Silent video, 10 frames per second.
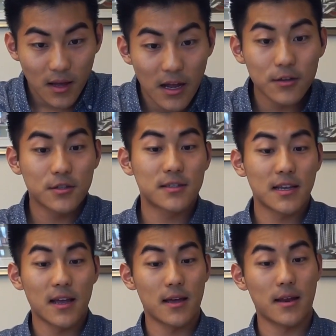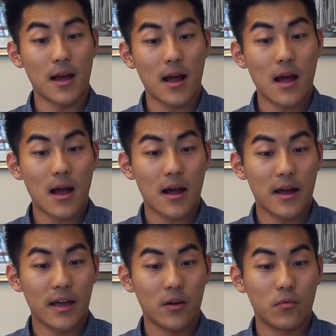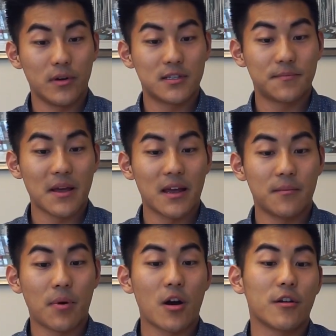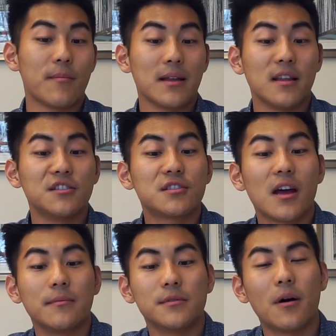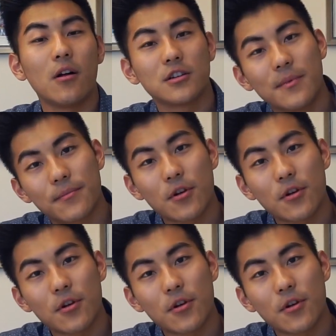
I also said I would spend part of my lunchtime to polish my